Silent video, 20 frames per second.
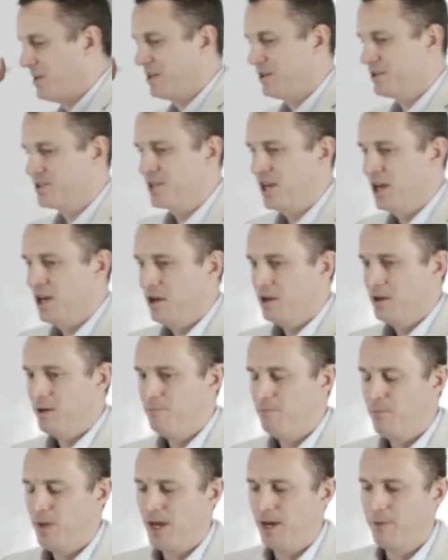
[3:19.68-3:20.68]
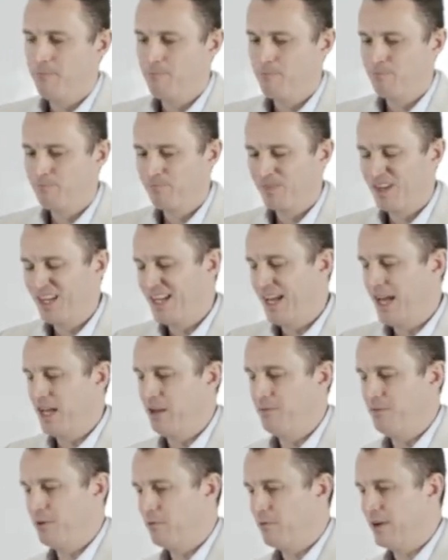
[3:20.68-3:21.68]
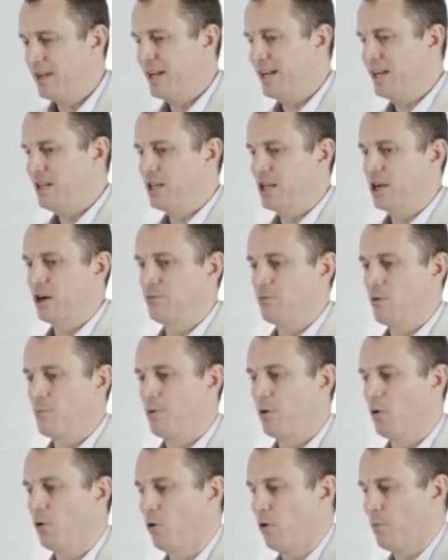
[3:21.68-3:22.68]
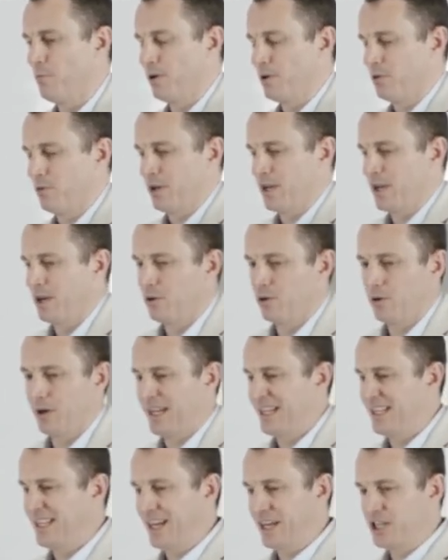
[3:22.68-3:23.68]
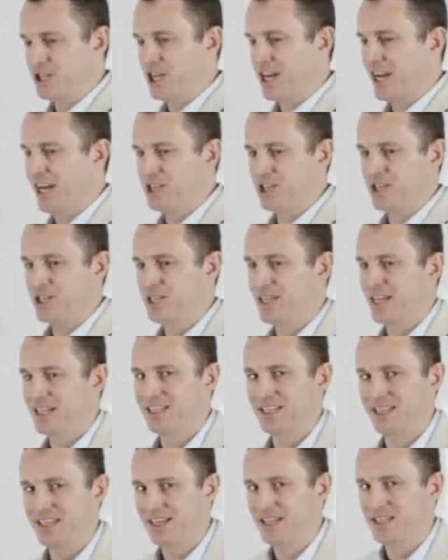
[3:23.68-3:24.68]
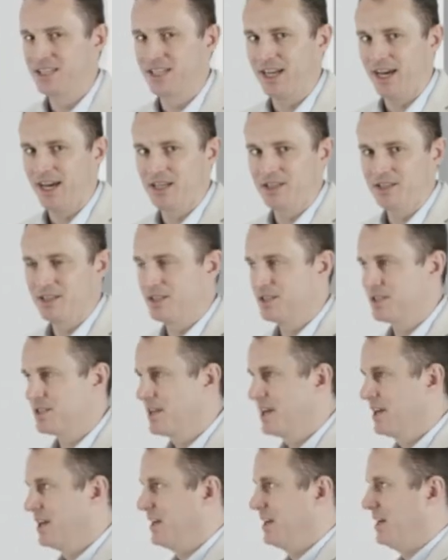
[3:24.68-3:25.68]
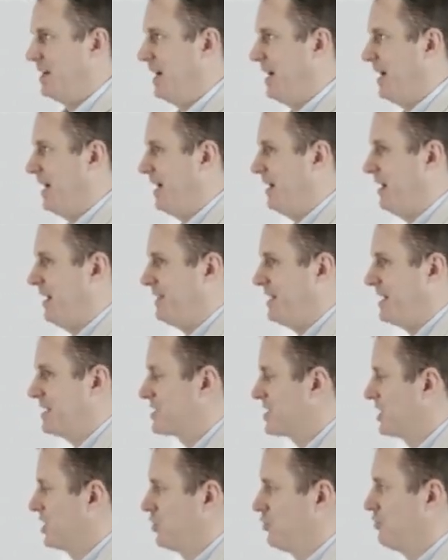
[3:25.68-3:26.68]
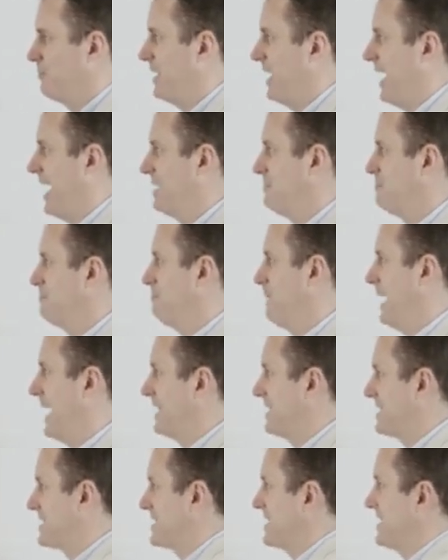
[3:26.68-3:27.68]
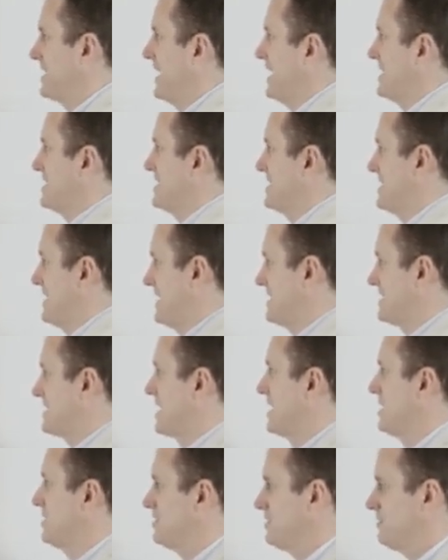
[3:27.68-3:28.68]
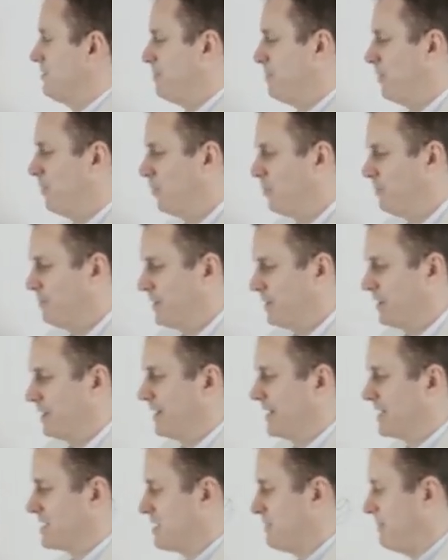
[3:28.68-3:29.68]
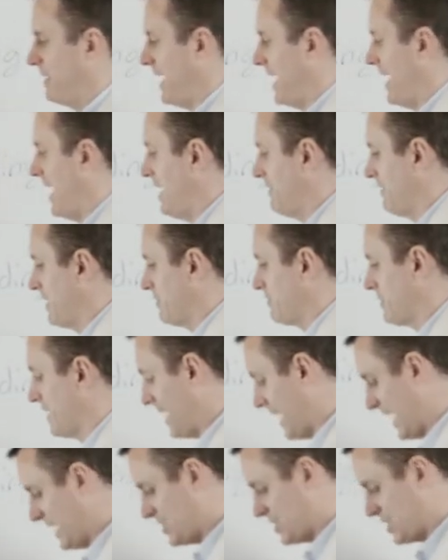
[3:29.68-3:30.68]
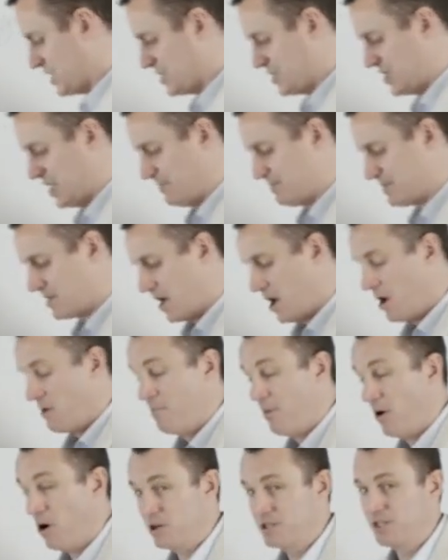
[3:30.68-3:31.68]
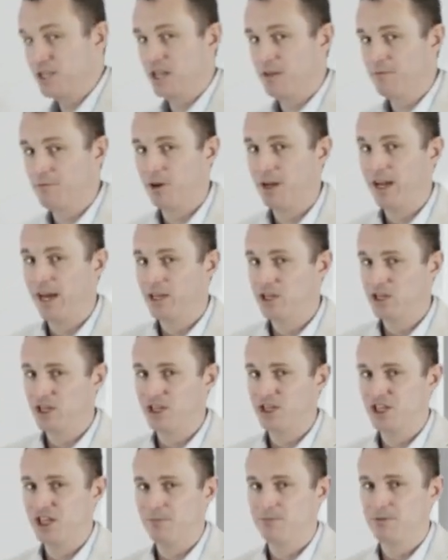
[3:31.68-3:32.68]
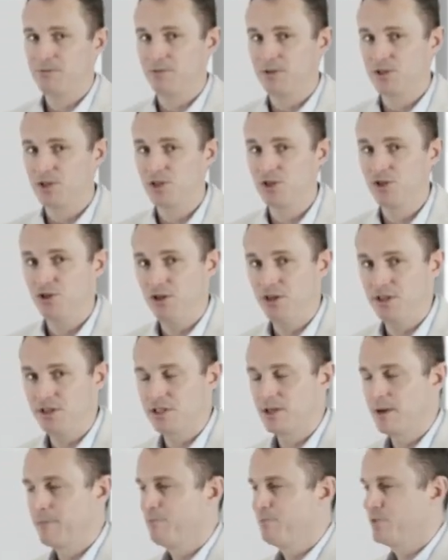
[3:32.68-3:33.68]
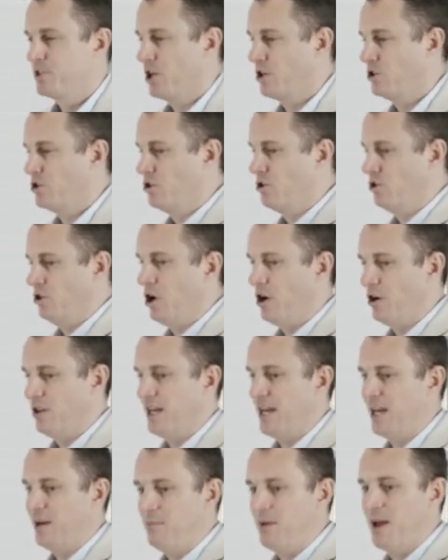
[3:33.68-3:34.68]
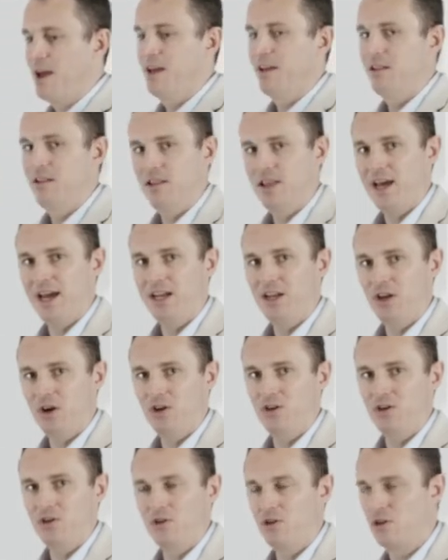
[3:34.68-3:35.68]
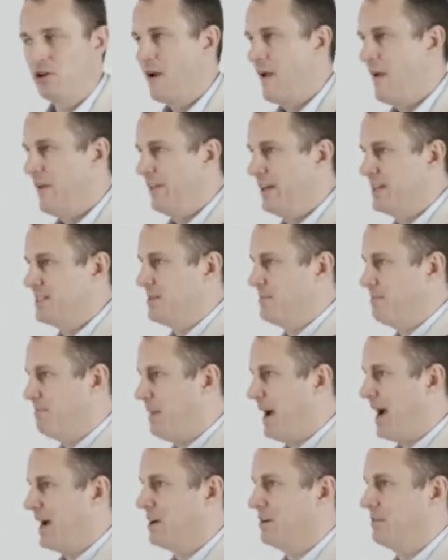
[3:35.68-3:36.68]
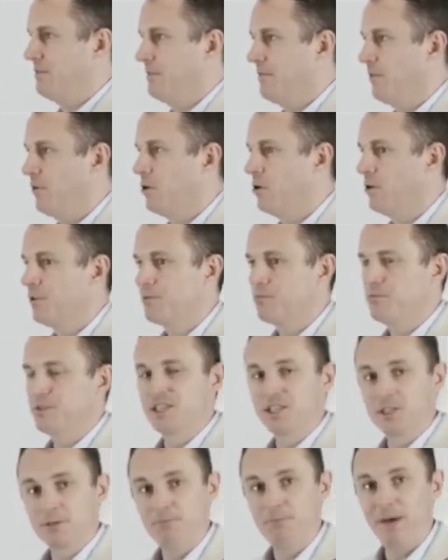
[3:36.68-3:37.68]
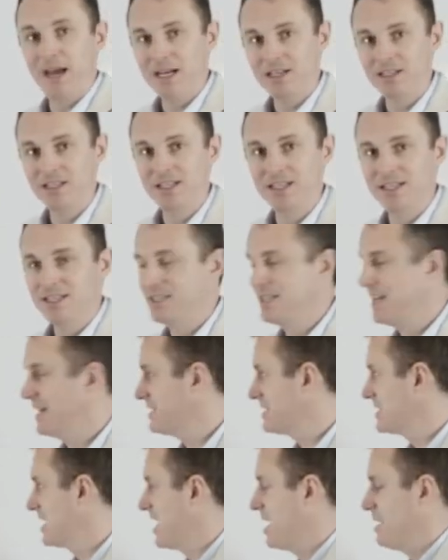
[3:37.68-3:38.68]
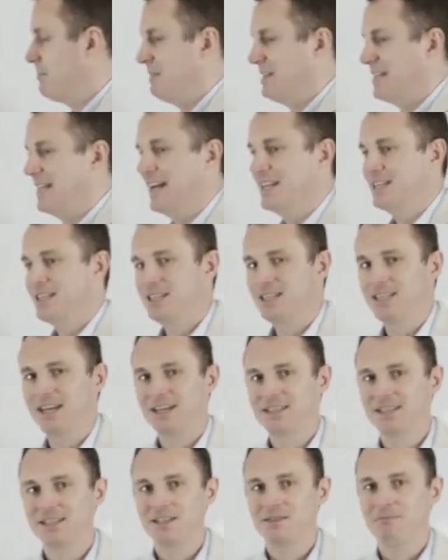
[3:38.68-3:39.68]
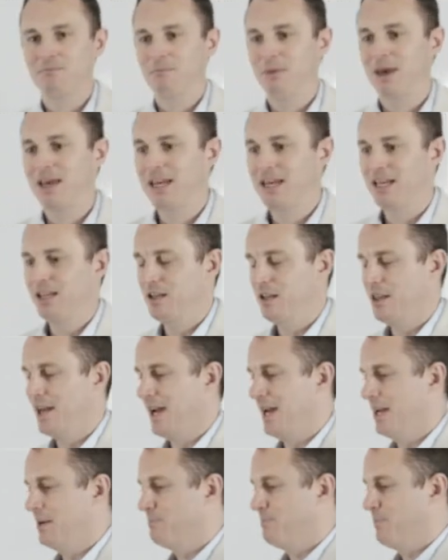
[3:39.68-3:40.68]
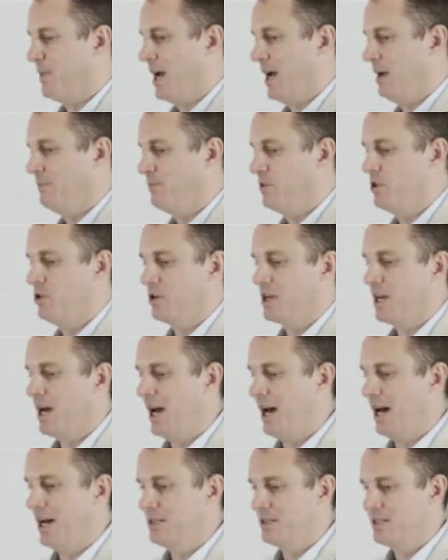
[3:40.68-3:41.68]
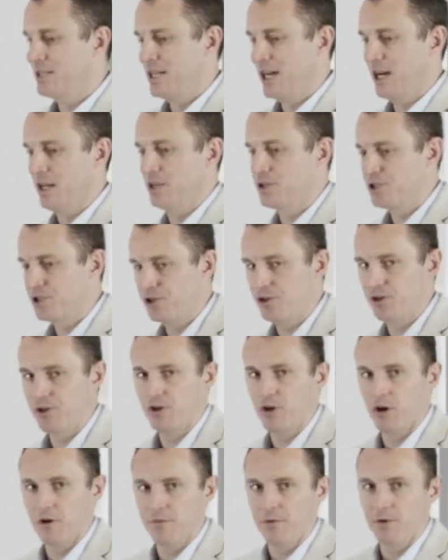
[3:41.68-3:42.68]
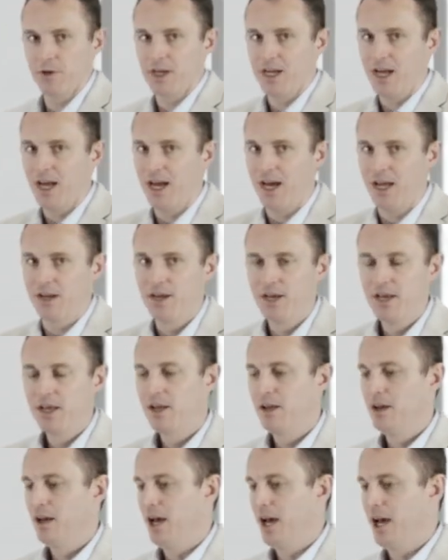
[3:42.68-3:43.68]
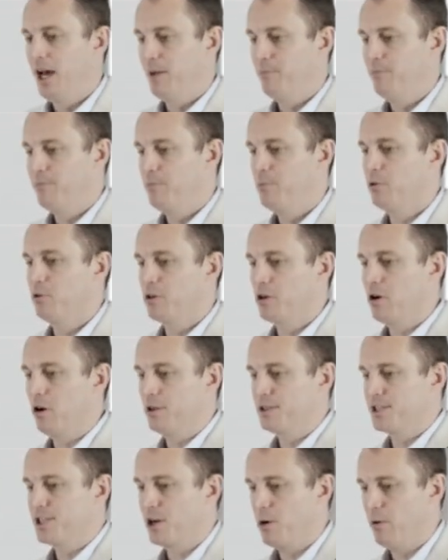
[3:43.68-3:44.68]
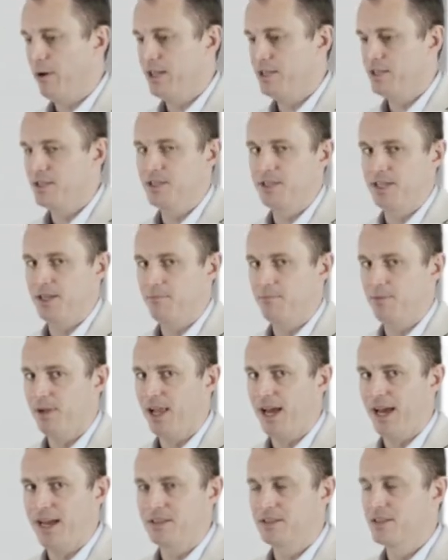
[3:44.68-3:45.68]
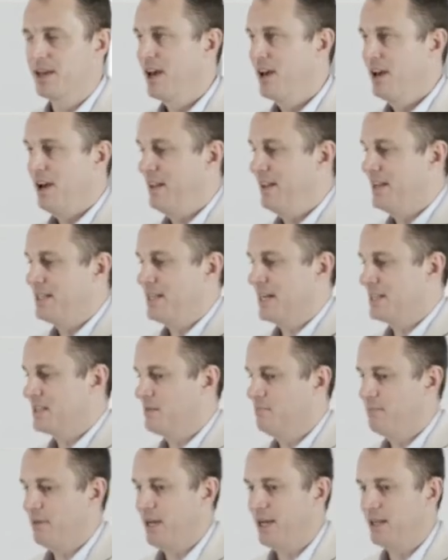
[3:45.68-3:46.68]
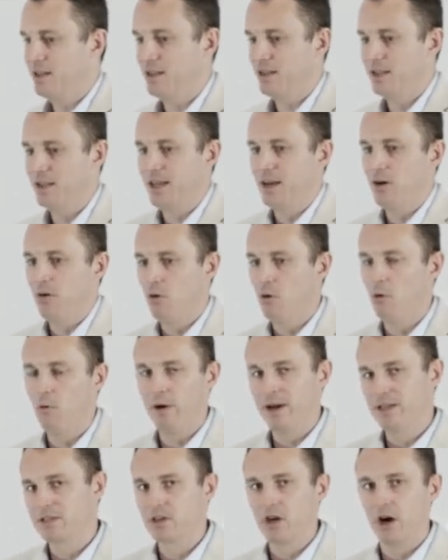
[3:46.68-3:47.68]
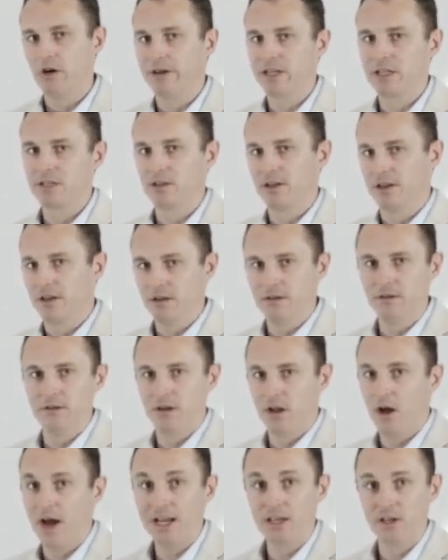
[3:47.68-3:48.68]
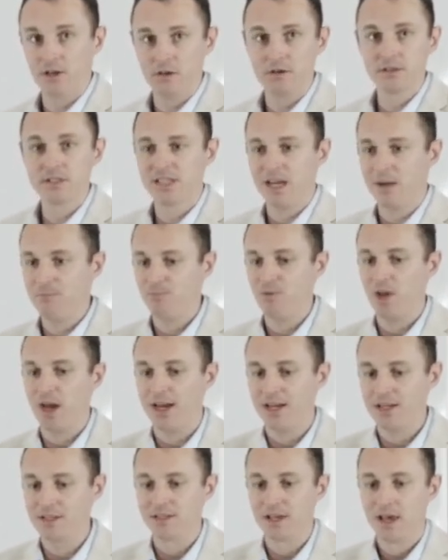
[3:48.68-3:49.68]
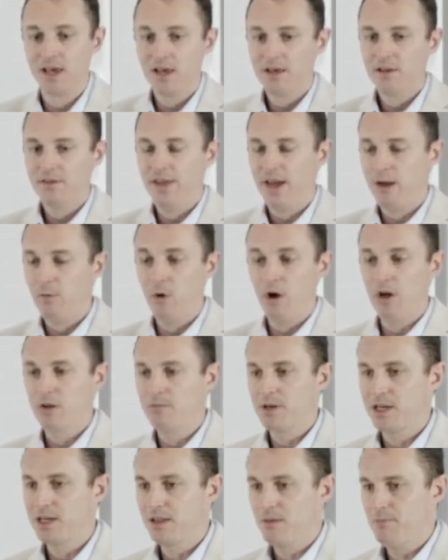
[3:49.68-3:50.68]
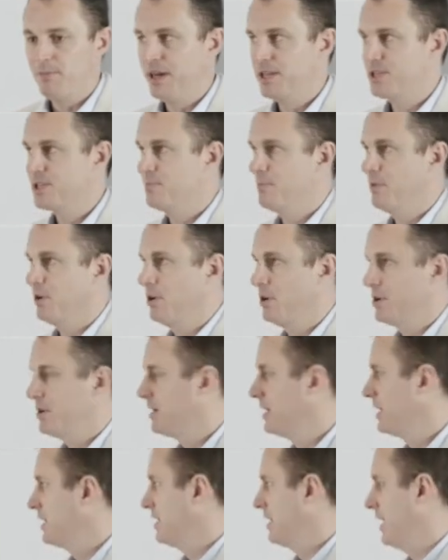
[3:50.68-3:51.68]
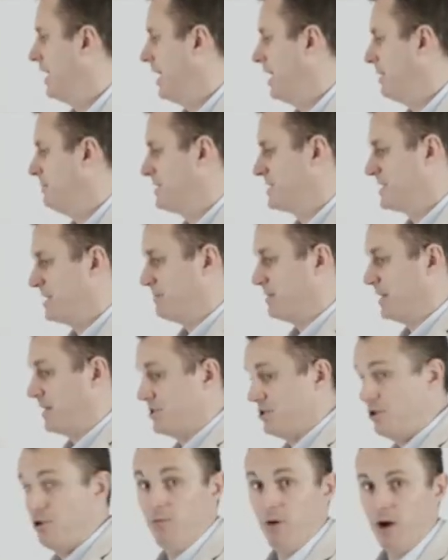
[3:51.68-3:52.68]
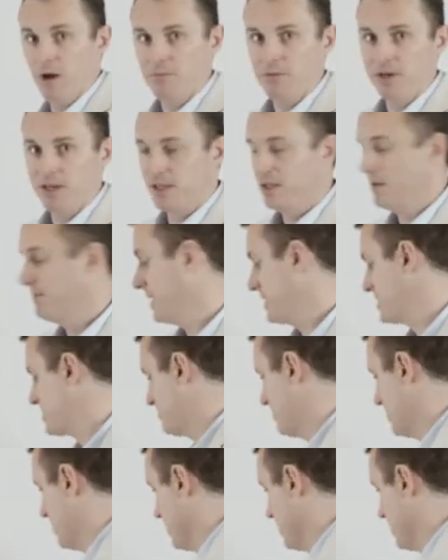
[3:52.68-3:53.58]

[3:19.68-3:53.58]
because um, again, if you read anything on rapport building or in the education sector these days, it's uh, I think it's a little bit unbalanced in that sense. So, rapport building is about having relationships, positive relationships with students. So, you know them, they know you. There's a back and forth respect in a sense, but that doesn't mean that um, you can't tell a student off or you can't um, put consequences in place. And that doesn't mean that they're always going to like you. Some days, they won't be in the best mood, um, and some days you won't be in the best